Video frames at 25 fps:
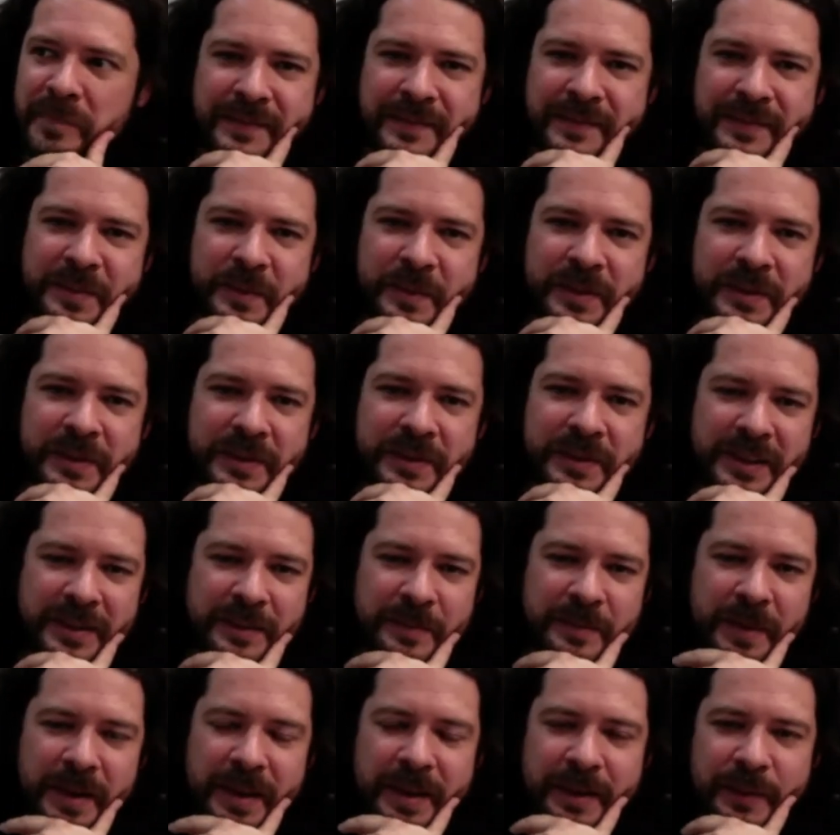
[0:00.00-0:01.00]
someone
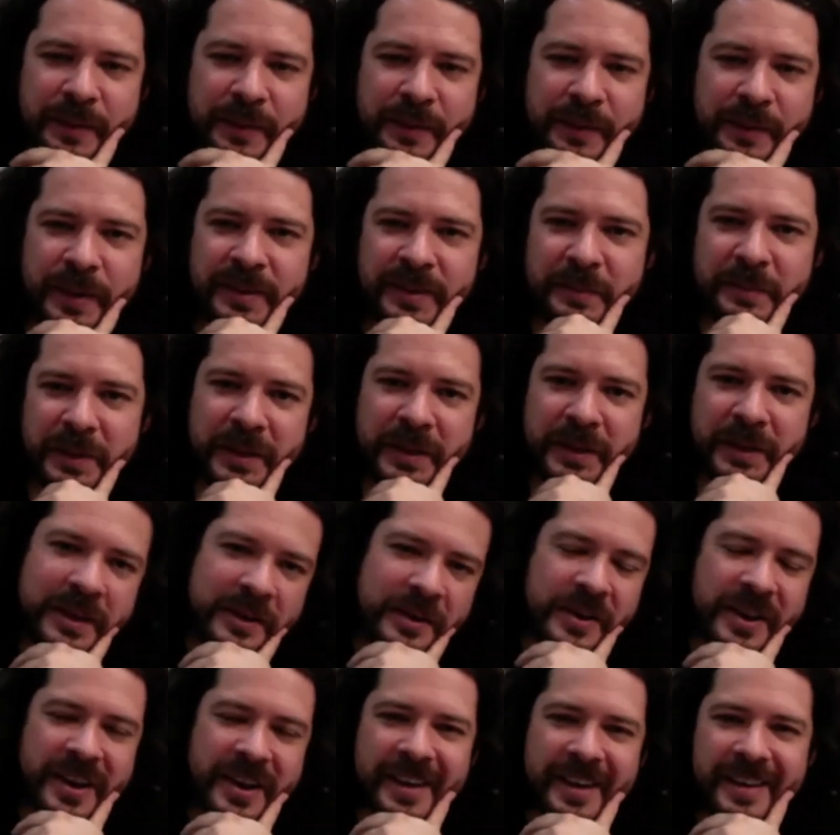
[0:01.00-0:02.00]
did my
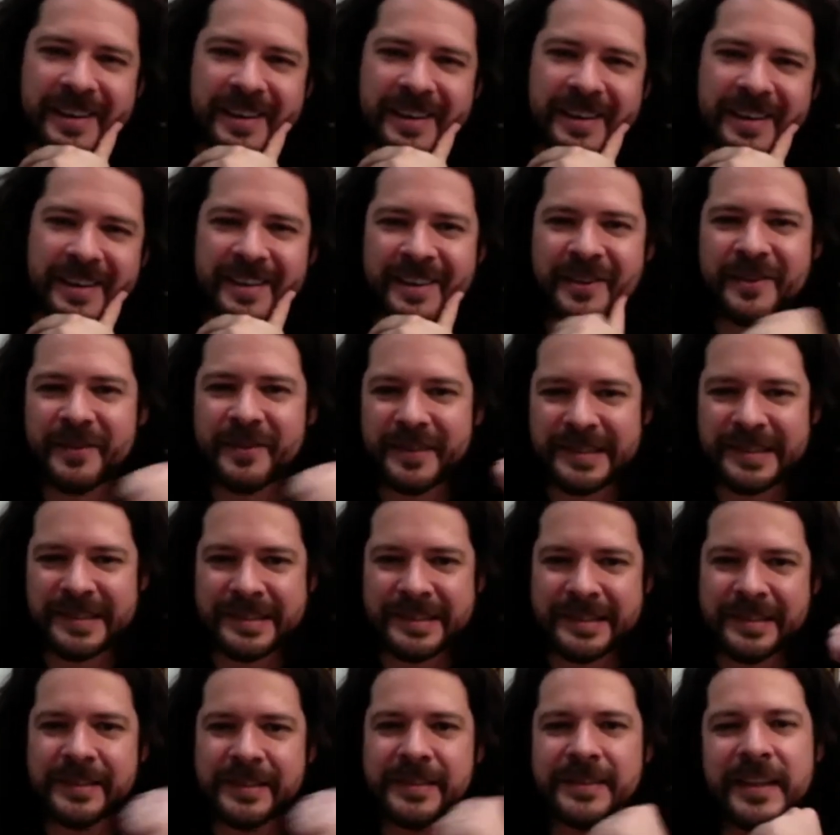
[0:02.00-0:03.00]
recipe. Okay, you know,
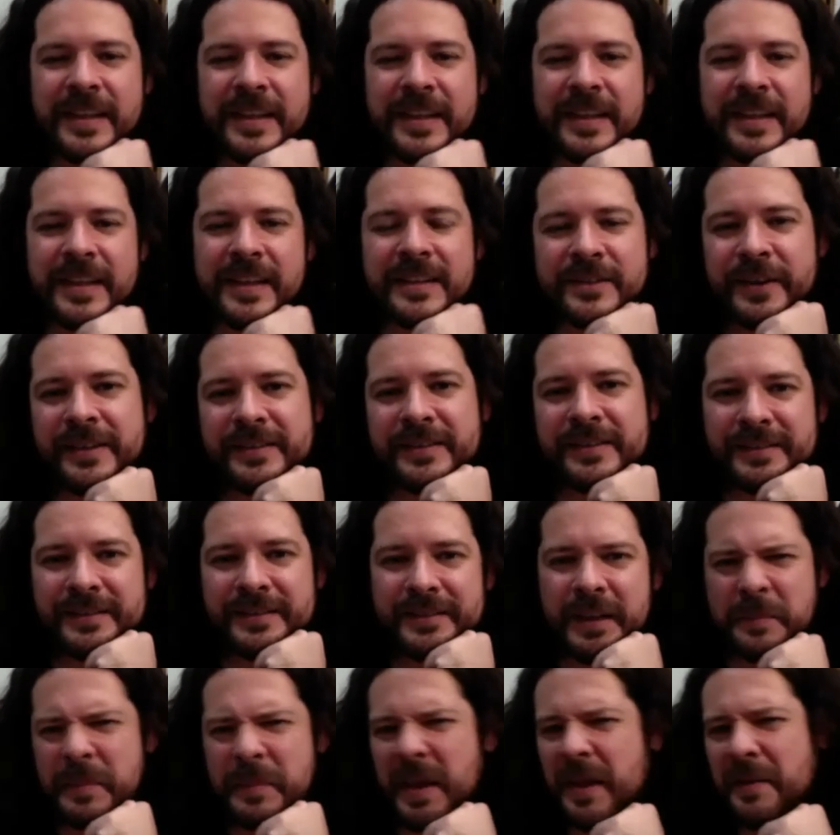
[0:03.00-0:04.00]
that's great.
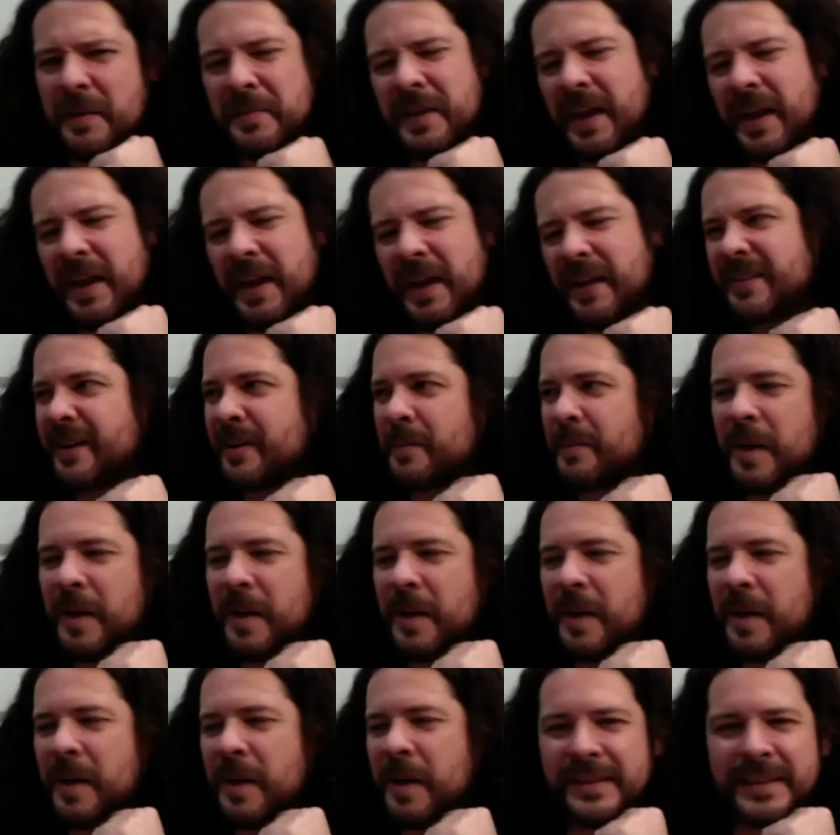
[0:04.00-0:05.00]
I, I mean, I don't care
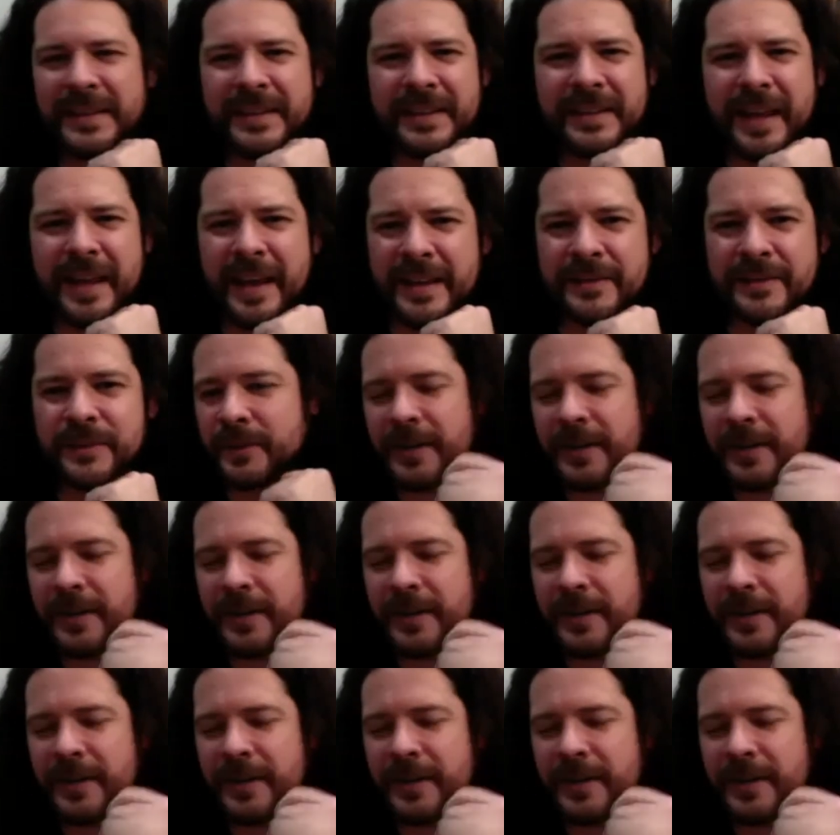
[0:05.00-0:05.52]
about the likes